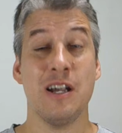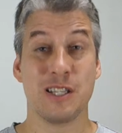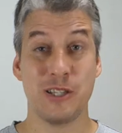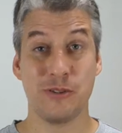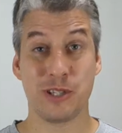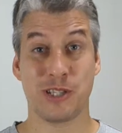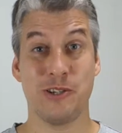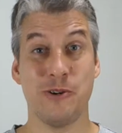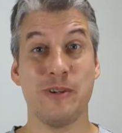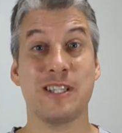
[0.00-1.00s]
So your
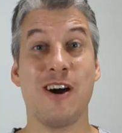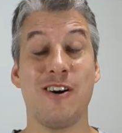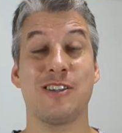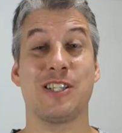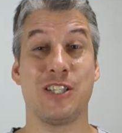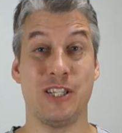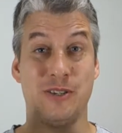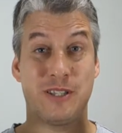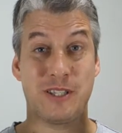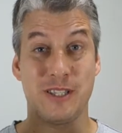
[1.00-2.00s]
school has asked you
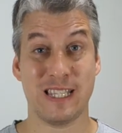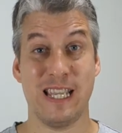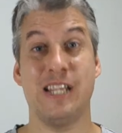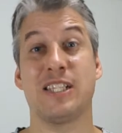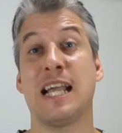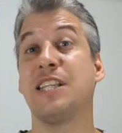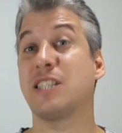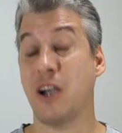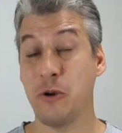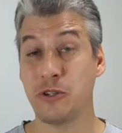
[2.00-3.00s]
to teach a
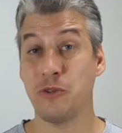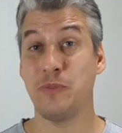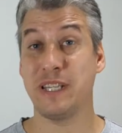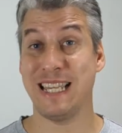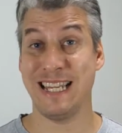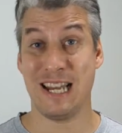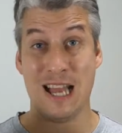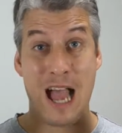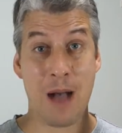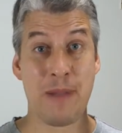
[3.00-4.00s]
total beginner
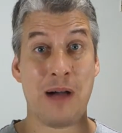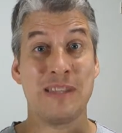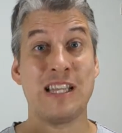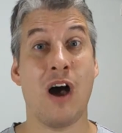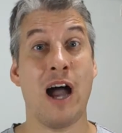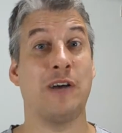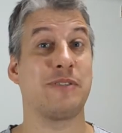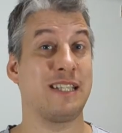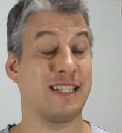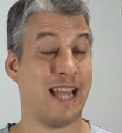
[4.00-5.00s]
about the IELTS
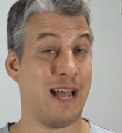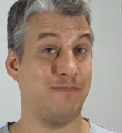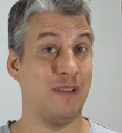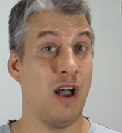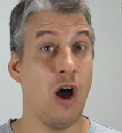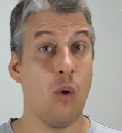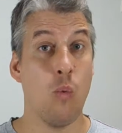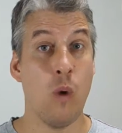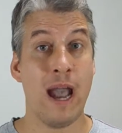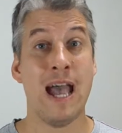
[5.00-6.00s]
exam.
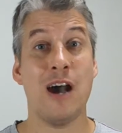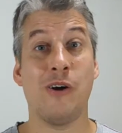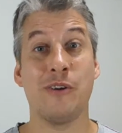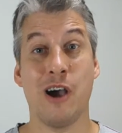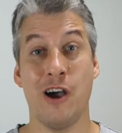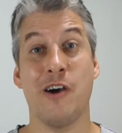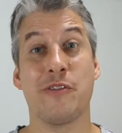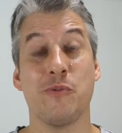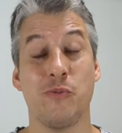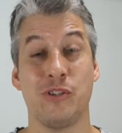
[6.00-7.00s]
Where on earth
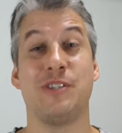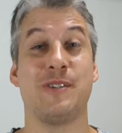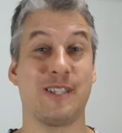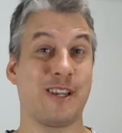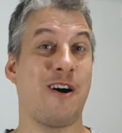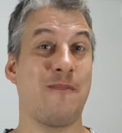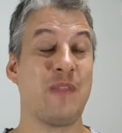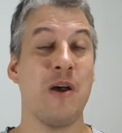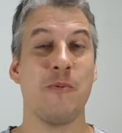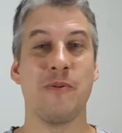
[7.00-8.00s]
would you start?
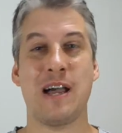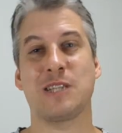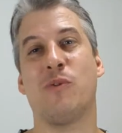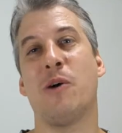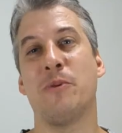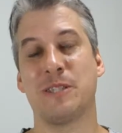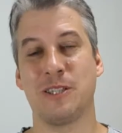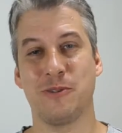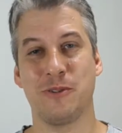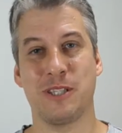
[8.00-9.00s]
Well, that's what I want to
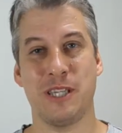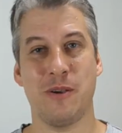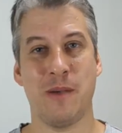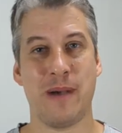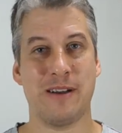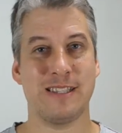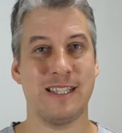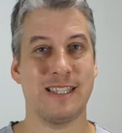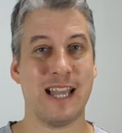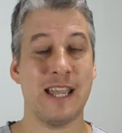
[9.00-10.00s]
talk to you about
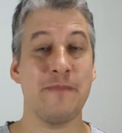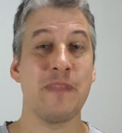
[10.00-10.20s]
today.